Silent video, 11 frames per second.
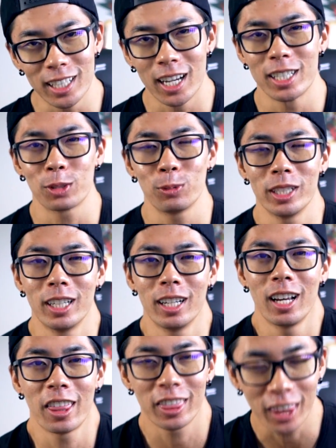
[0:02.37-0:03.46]
I just want
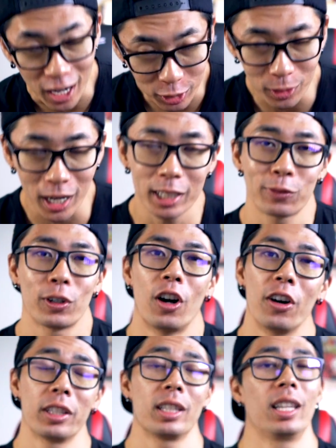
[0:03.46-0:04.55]
to thank you guys for
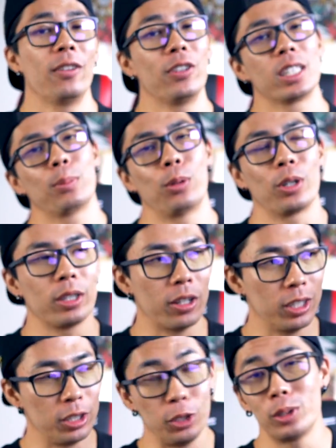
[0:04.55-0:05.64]
all the love and support
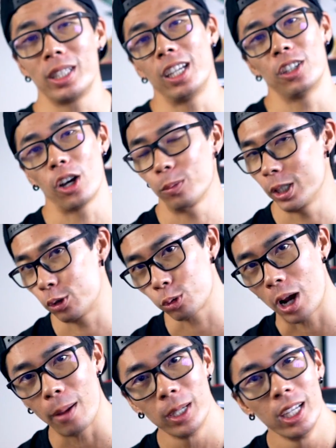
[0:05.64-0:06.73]
on the new Saiyan Army
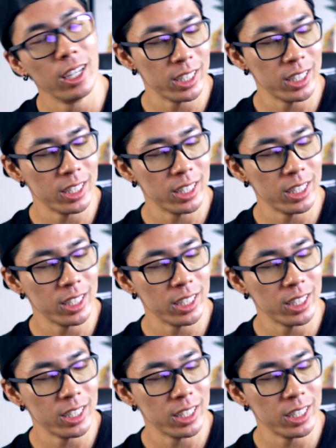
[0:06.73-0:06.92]
drop.